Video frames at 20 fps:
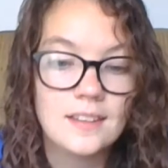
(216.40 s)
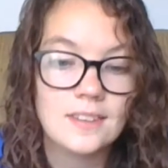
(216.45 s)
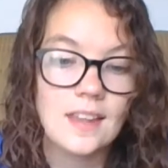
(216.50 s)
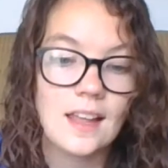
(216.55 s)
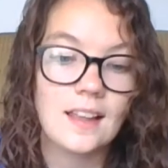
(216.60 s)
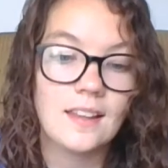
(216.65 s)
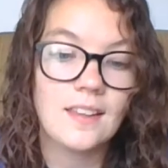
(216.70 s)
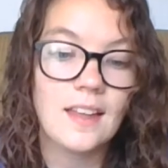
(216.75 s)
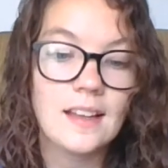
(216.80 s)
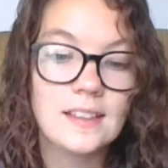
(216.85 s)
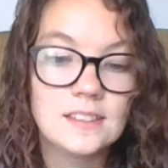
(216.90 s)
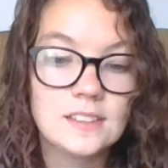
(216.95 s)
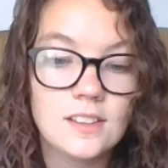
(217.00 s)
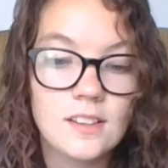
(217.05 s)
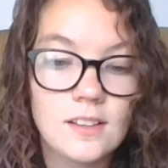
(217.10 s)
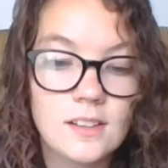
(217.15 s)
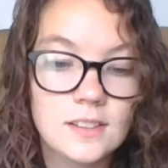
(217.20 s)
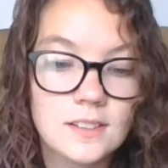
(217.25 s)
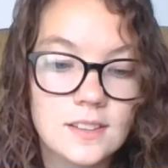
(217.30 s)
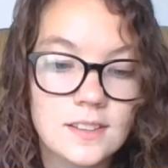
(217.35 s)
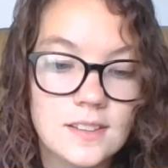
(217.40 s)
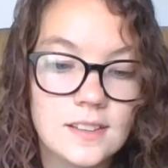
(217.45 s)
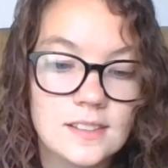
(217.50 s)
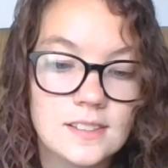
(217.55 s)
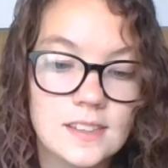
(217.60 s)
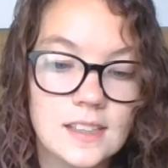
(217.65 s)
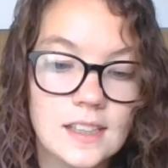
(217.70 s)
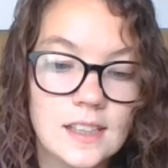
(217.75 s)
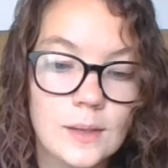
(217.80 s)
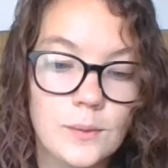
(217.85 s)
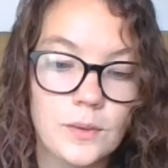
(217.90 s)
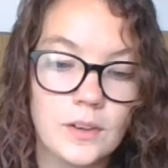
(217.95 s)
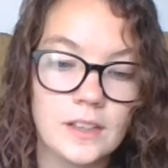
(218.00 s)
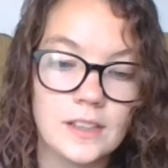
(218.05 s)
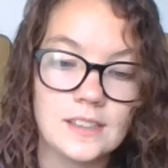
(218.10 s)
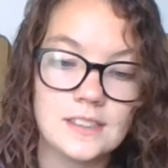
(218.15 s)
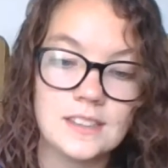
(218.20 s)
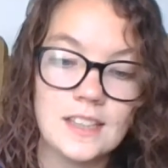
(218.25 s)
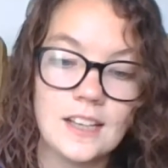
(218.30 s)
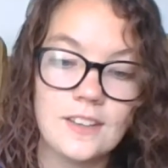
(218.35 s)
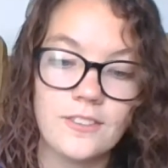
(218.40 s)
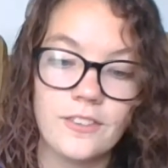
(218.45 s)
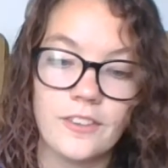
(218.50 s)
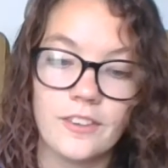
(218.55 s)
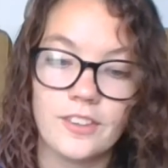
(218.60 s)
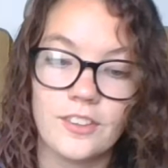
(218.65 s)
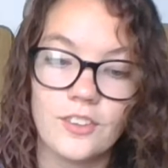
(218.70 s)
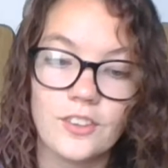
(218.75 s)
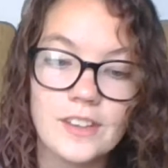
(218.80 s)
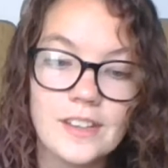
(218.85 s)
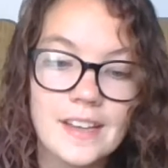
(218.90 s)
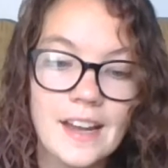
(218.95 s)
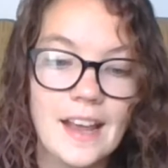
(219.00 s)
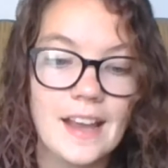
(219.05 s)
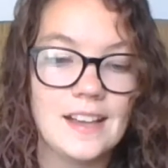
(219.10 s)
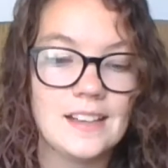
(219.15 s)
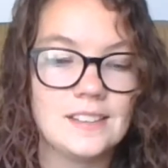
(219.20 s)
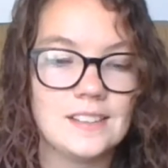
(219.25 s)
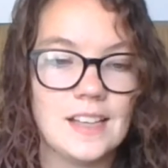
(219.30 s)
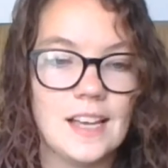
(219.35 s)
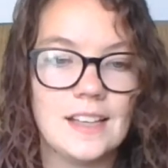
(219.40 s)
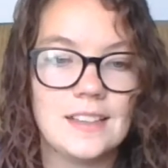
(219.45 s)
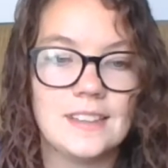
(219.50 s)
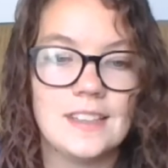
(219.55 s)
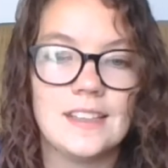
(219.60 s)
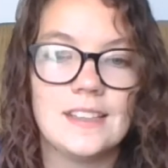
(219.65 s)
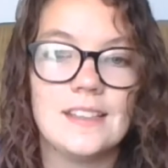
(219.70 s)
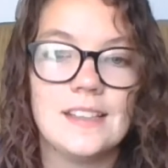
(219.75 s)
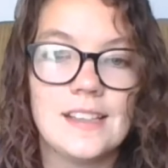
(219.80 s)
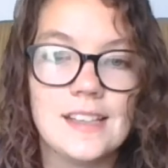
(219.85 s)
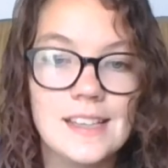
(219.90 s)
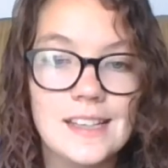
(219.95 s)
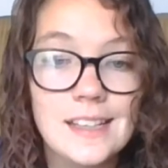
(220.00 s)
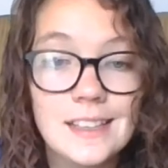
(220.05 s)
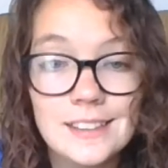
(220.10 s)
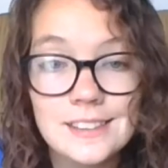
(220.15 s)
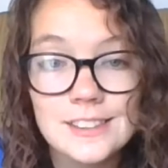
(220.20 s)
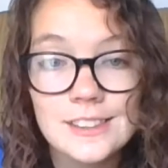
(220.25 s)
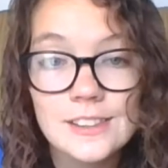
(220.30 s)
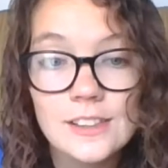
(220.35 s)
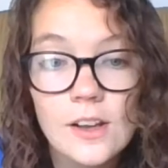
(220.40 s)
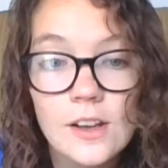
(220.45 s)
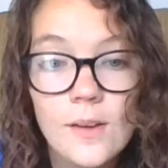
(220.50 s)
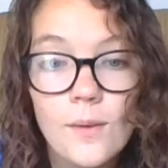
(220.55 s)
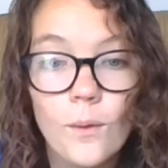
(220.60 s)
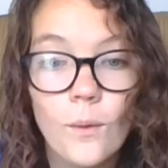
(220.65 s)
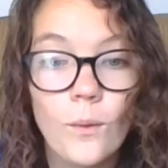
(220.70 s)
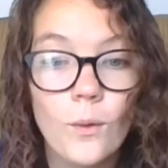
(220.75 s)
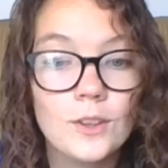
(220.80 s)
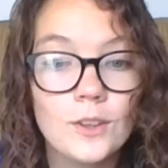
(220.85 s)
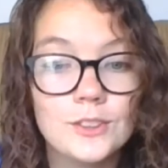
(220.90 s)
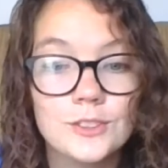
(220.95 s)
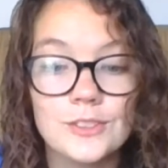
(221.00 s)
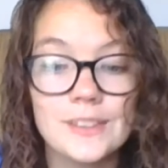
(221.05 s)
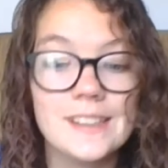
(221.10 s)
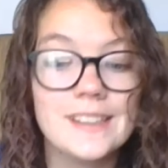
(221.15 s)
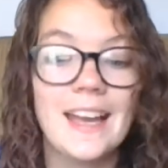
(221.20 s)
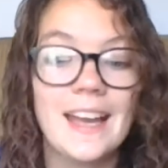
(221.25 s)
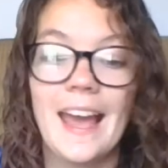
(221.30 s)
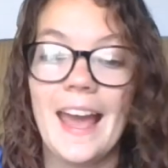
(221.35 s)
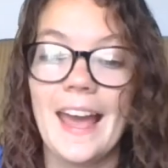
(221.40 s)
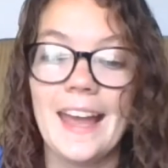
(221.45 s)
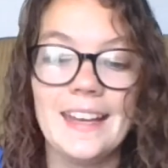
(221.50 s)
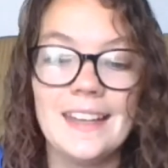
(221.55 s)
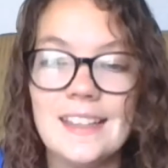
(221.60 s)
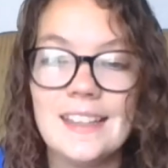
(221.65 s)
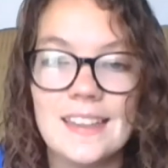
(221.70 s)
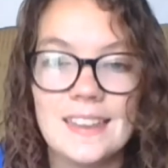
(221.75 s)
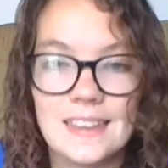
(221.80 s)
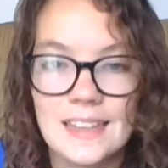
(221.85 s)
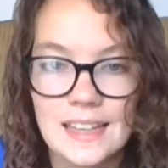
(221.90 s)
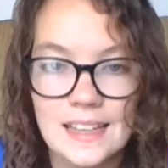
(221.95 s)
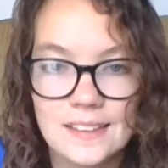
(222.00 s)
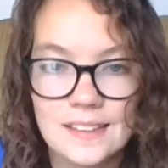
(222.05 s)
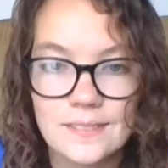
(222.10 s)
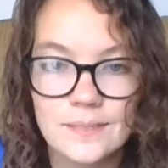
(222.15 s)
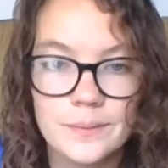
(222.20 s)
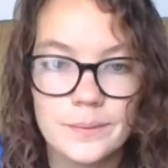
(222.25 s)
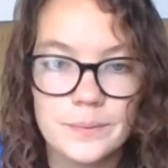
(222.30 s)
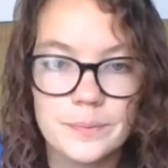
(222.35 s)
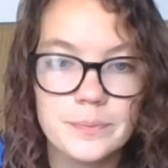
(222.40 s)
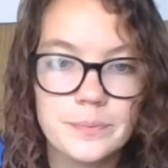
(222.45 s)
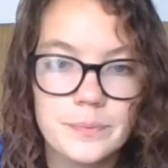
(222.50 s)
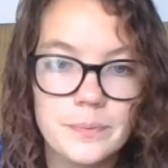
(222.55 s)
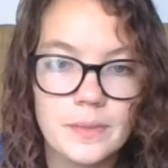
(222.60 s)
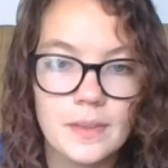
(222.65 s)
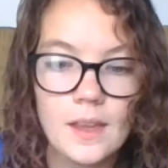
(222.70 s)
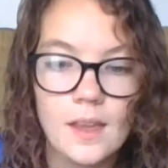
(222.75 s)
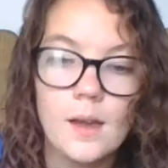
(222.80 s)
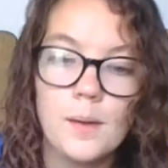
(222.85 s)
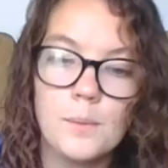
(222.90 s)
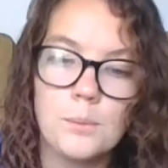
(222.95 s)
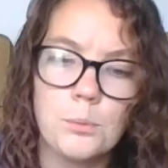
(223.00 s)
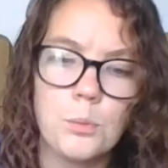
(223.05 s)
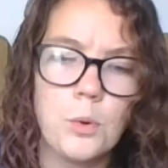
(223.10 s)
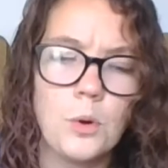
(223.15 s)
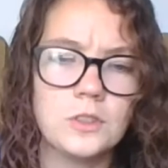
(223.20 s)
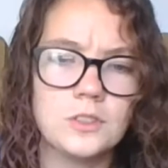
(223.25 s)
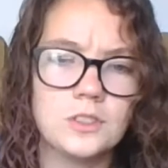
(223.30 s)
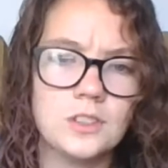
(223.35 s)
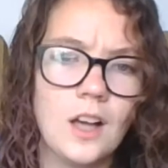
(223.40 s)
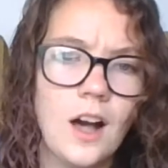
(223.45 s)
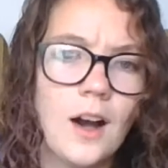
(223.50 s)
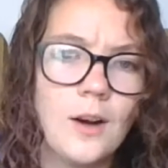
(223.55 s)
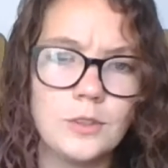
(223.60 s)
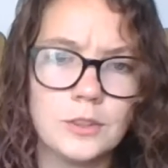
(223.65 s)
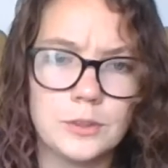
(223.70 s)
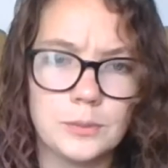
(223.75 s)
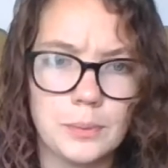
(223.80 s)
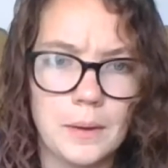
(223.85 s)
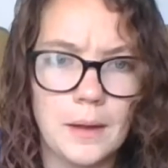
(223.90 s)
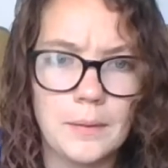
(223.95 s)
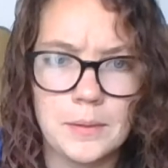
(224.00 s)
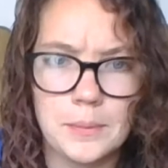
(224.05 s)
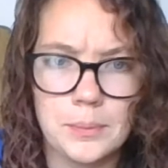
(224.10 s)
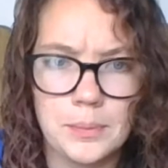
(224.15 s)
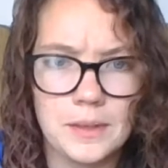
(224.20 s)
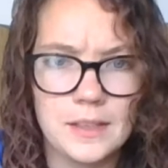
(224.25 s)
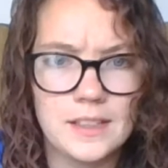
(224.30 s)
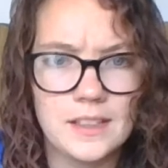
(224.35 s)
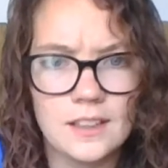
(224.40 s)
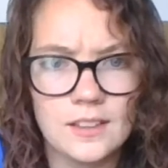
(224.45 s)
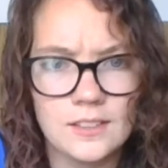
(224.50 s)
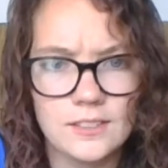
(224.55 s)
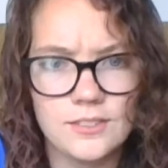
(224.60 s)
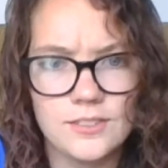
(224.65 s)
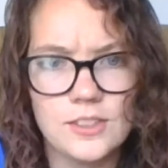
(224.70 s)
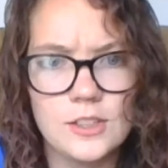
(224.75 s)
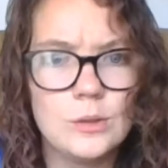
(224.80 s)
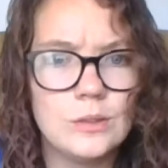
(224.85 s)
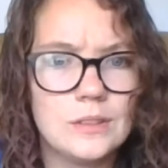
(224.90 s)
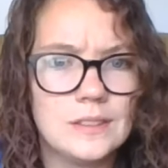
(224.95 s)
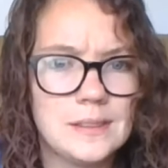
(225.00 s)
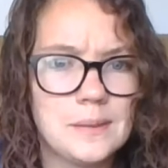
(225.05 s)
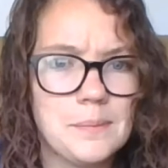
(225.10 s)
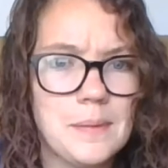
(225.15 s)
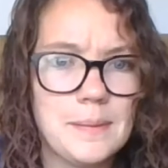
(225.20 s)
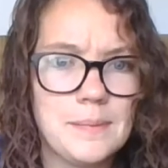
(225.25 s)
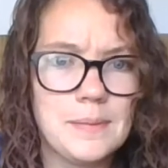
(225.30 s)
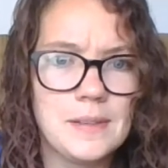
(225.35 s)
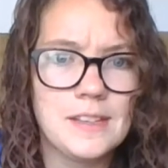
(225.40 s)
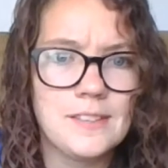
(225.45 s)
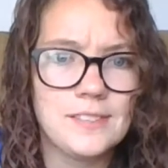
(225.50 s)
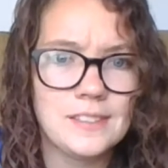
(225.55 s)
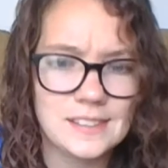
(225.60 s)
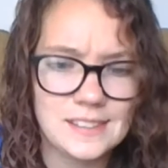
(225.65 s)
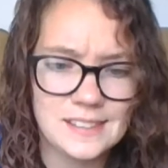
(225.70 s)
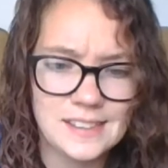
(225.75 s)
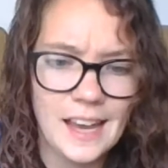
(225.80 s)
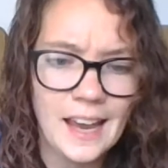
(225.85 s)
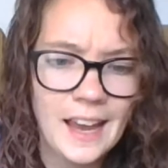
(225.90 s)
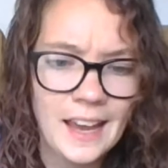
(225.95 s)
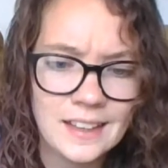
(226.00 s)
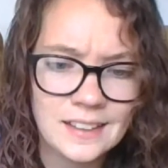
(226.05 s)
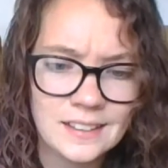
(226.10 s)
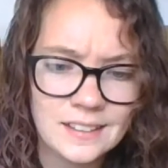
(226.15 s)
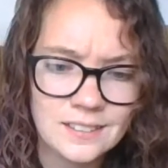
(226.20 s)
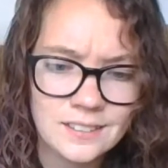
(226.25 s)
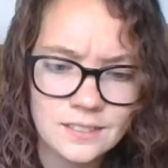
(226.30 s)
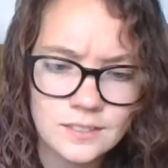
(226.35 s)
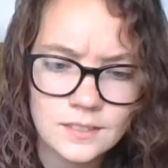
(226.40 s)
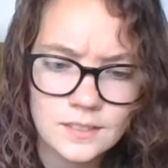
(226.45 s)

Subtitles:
They led Saul into the city where he stayed for 3 days and didn't eat or drink anything. Poor Saul was probably pretty confused and maybe even sad.